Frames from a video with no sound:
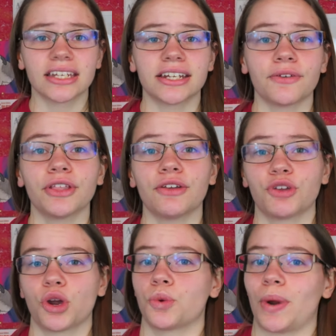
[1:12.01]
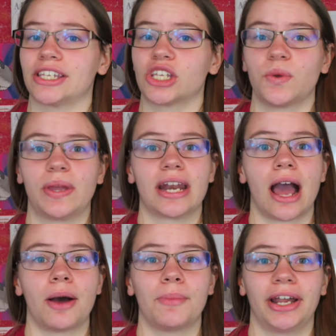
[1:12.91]
Definitely if you're rescuing
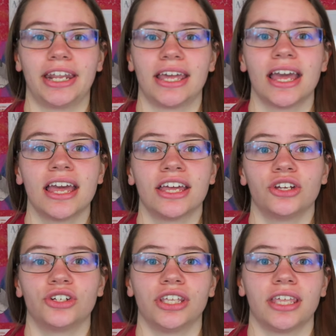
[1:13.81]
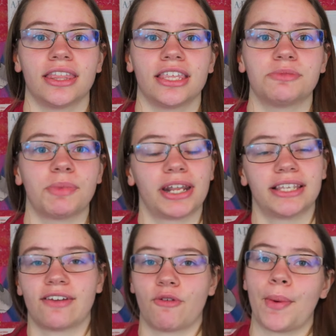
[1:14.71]
a bunny, usually these
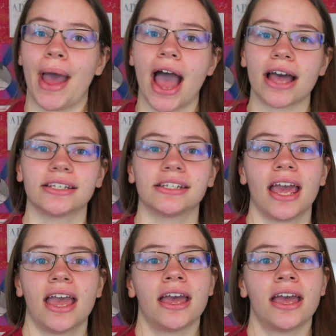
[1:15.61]
bunnies have a past,